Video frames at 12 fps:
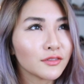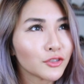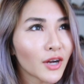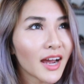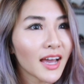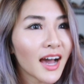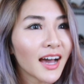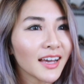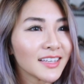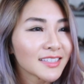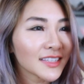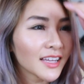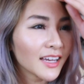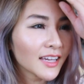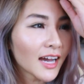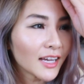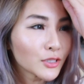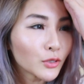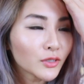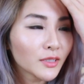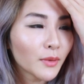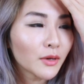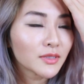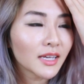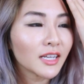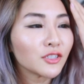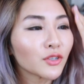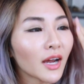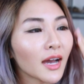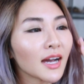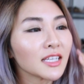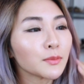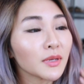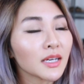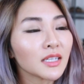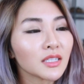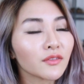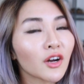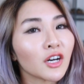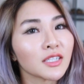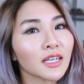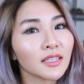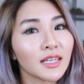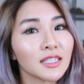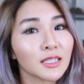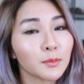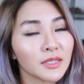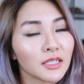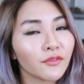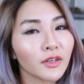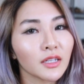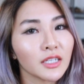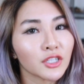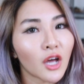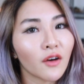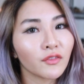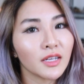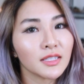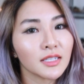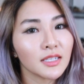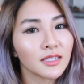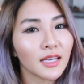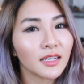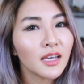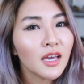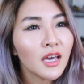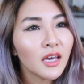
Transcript: dry eyes, like I told him I was getting dry eyes because of contact lens, specifically soft lenses, and